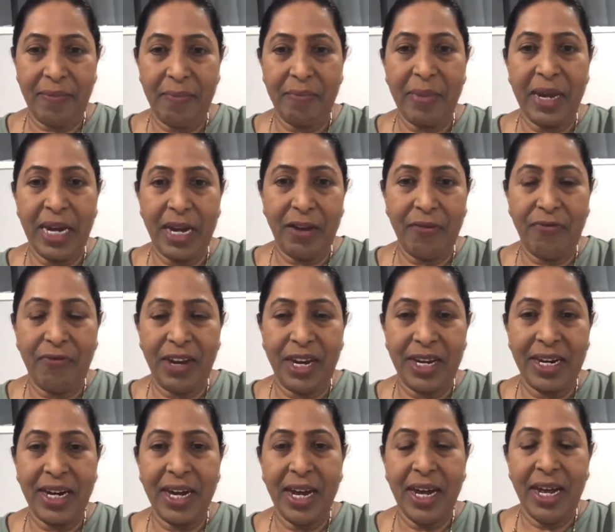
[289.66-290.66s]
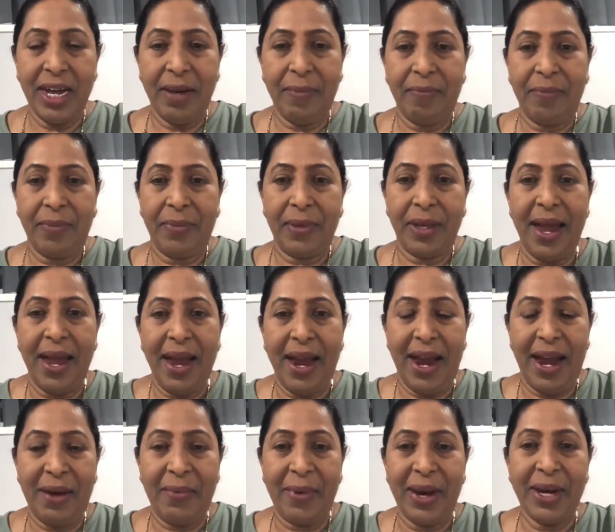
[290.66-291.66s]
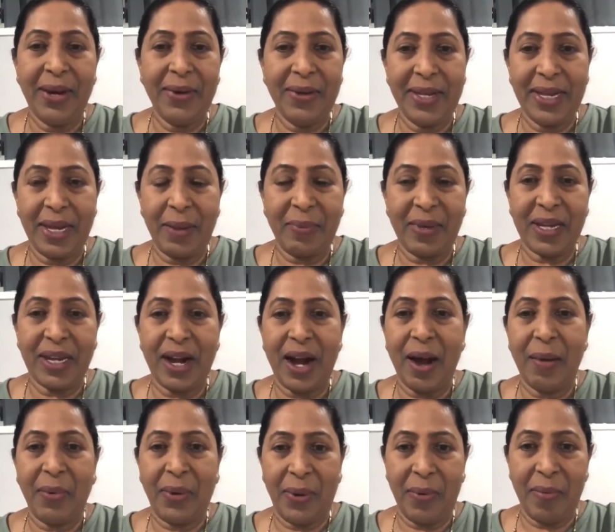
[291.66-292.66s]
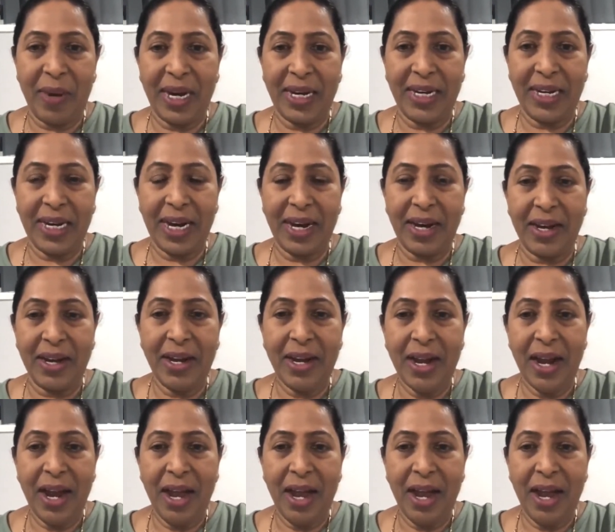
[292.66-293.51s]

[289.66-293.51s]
benefit. And when you subscribe to my channel,